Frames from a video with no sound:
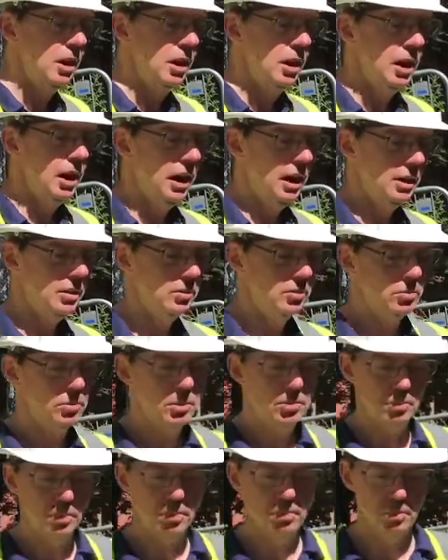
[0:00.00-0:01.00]
And
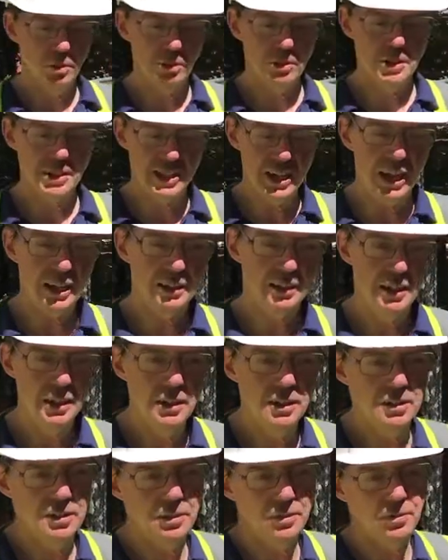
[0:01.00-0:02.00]
with modern
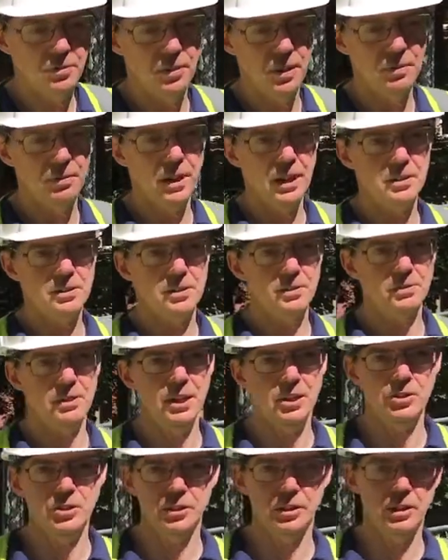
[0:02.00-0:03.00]
techniques of
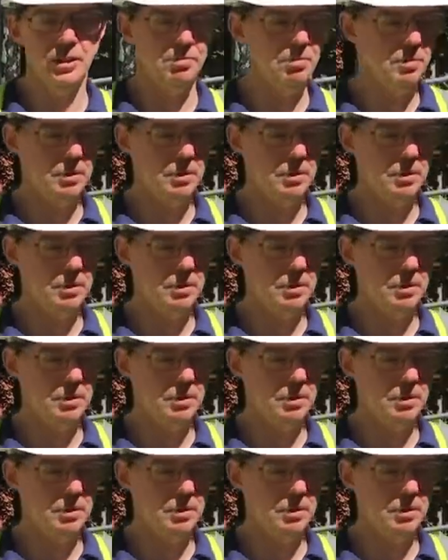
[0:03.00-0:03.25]
excavation, the